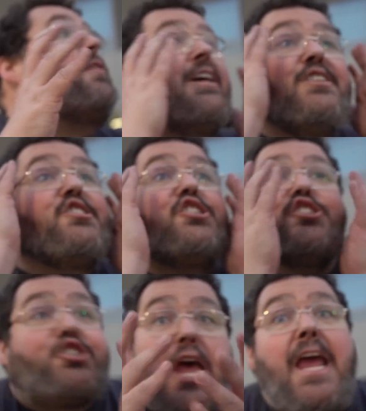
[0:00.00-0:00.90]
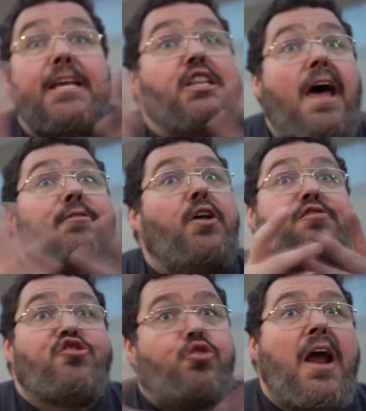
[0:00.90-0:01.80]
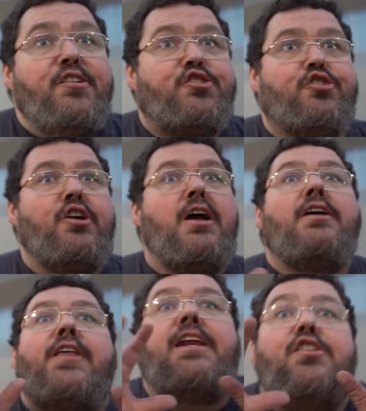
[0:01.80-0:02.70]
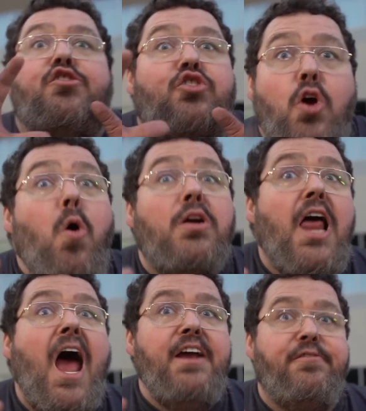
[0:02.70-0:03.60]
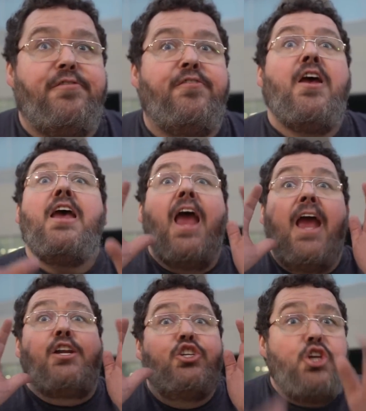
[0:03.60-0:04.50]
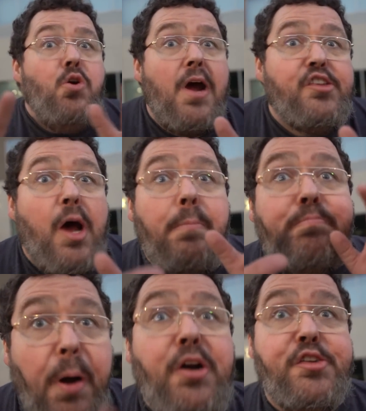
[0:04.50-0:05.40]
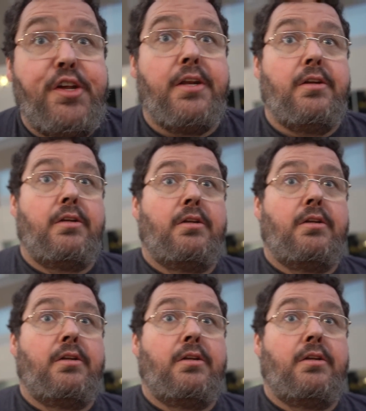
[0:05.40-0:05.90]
the insane level of stress that is your life and you as a person.